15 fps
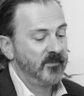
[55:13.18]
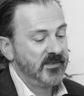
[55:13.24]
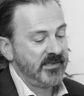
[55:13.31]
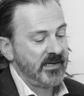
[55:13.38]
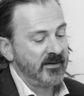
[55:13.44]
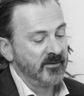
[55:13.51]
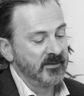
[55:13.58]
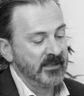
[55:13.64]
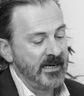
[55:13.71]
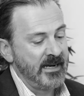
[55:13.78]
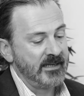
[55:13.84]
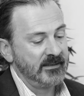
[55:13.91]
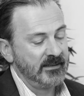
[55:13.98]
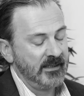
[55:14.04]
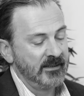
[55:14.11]
sat on
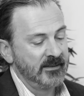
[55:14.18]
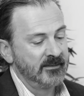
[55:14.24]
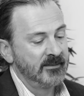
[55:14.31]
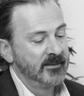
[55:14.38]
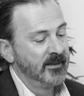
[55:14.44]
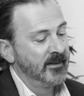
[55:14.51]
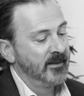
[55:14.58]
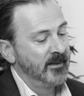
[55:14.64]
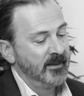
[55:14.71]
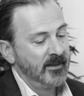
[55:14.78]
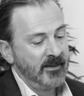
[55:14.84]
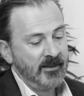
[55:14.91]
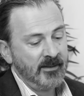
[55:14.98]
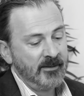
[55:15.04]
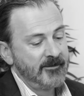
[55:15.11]
that and
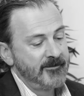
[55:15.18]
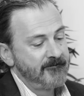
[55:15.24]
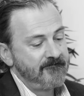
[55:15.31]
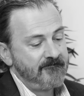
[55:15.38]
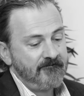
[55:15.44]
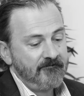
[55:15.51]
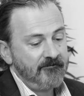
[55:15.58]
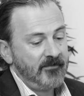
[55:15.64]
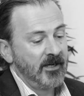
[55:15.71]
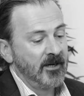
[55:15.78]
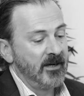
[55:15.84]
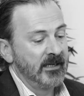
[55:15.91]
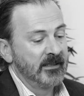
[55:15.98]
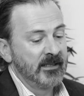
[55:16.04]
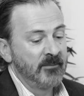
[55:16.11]
you
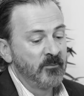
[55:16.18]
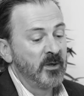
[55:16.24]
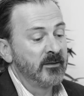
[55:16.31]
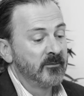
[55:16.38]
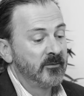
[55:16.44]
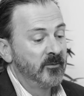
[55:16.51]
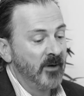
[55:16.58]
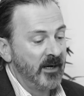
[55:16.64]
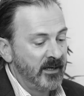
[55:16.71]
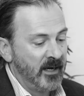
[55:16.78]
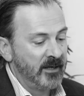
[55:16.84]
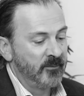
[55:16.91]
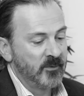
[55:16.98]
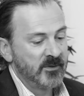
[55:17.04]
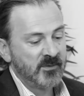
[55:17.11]
know, and then when Greg
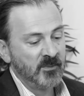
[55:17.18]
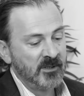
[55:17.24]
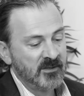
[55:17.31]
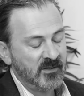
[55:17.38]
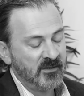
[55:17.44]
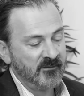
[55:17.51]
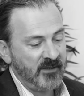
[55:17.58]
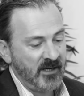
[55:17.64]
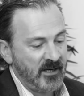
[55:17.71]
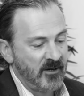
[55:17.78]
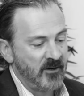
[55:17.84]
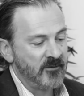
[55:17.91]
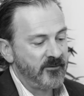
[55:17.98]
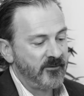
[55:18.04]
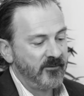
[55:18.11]
Hunt was Minister for
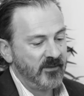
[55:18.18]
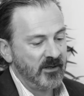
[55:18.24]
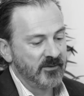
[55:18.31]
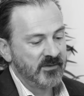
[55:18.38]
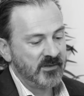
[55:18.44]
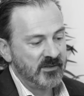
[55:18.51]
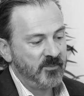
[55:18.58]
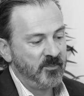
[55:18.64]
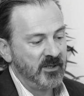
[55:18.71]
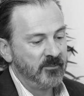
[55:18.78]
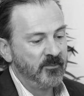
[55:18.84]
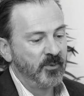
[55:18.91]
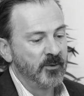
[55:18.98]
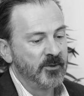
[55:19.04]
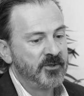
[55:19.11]
Health, there was this
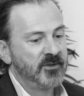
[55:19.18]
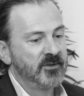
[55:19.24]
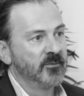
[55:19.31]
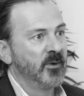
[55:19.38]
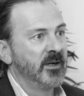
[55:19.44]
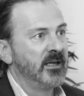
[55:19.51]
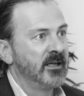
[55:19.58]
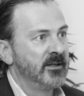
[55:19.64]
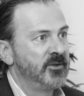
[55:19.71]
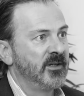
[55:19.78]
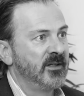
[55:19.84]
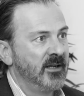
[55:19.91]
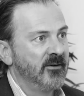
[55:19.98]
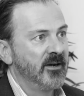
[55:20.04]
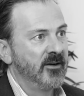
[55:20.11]
big push to
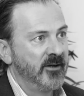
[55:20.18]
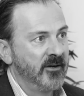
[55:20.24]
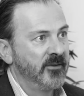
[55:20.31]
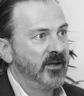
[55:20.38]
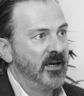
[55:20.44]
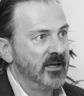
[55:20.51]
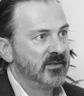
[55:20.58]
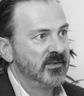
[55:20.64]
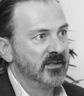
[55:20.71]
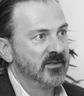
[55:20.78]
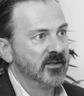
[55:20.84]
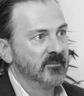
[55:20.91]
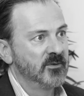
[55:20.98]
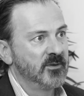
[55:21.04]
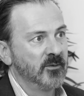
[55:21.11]
re-engineer our healthcare
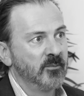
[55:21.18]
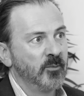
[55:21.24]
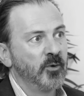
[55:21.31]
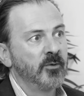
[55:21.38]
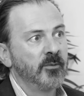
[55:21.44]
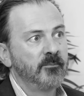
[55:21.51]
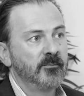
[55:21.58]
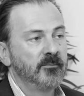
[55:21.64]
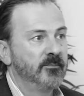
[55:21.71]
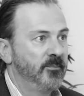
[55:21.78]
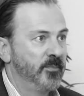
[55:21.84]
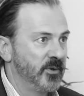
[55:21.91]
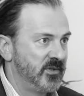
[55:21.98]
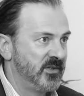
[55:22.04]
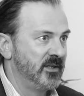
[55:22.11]
system to a more
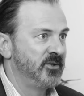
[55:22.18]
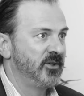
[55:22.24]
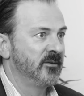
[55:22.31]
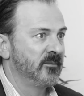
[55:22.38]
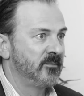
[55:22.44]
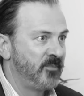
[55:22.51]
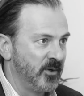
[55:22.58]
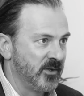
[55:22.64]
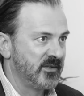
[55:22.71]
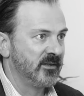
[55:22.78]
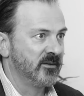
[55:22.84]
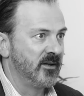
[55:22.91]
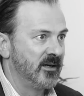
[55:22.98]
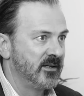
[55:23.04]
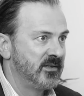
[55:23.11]
precision,
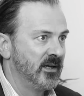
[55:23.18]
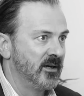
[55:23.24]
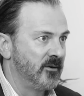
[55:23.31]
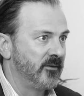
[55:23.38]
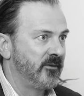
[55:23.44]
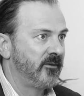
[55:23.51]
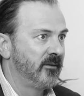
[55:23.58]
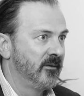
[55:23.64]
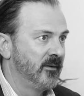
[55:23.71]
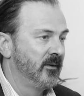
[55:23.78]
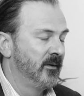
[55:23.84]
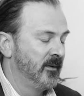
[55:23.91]
personalized health